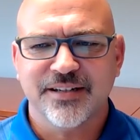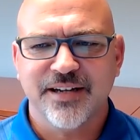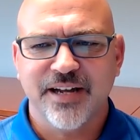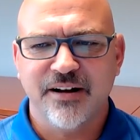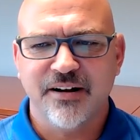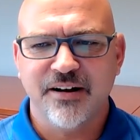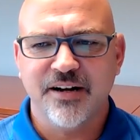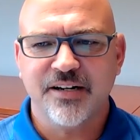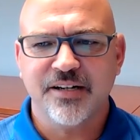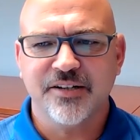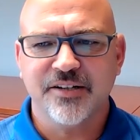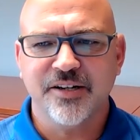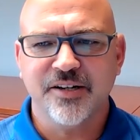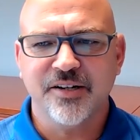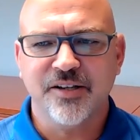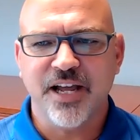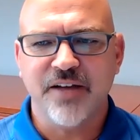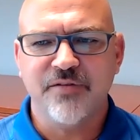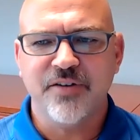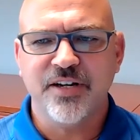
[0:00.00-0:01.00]
Eric, a
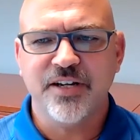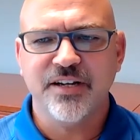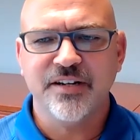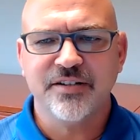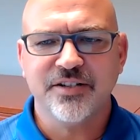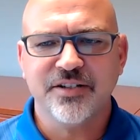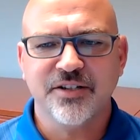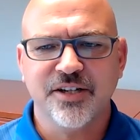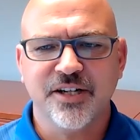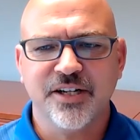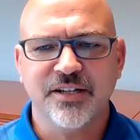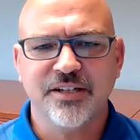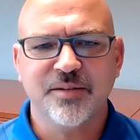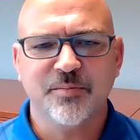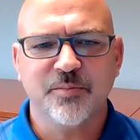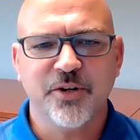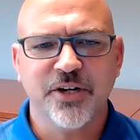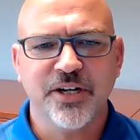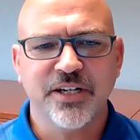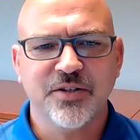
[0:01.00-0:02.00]
little levity is good to
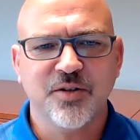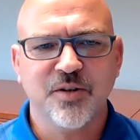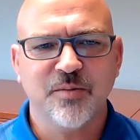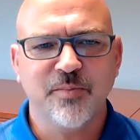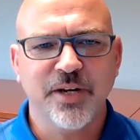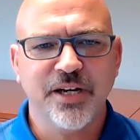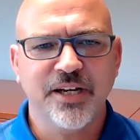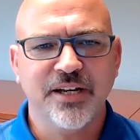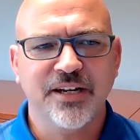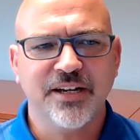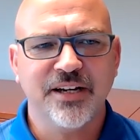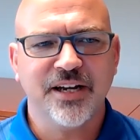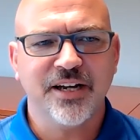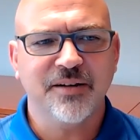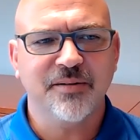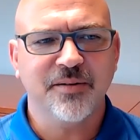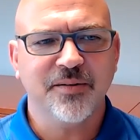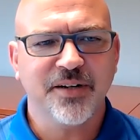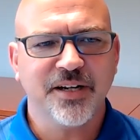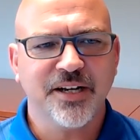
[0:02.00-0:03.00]
bring to a meeting.
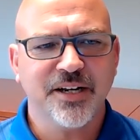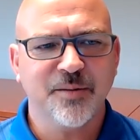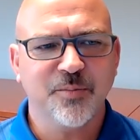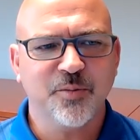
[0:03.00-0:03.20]
I can